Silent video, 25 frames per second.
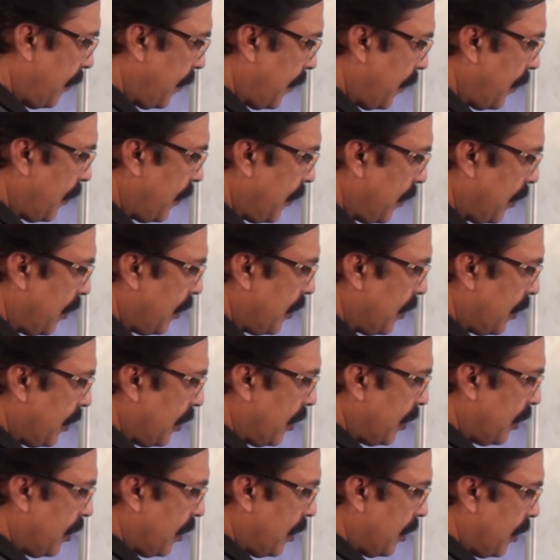
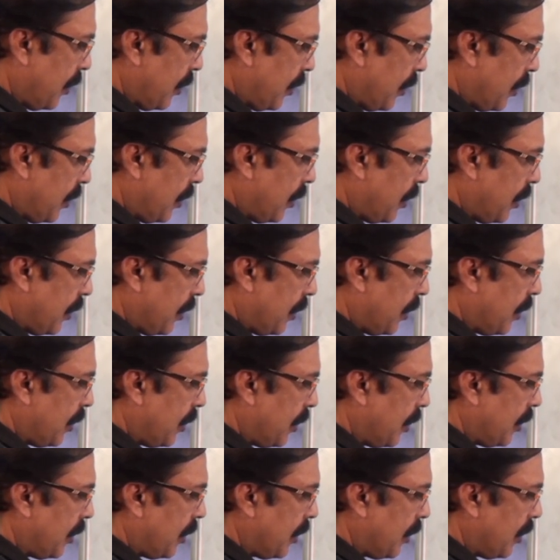
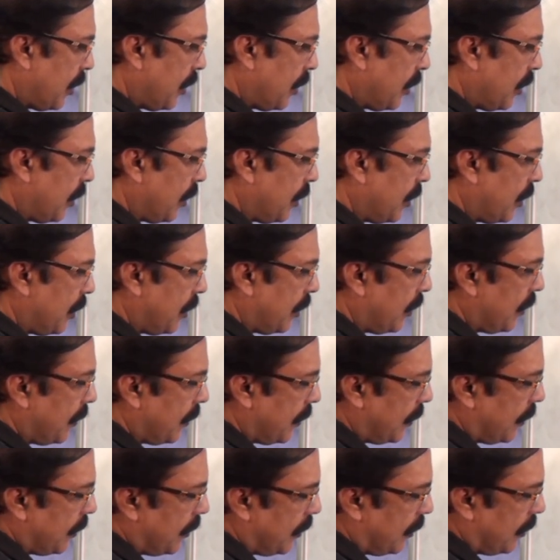
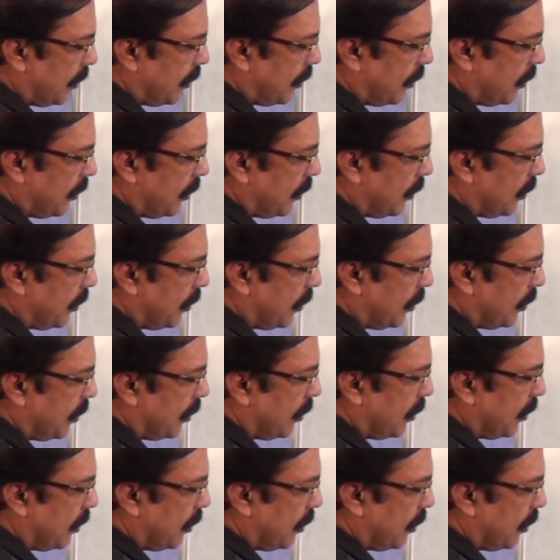Nobody speaks.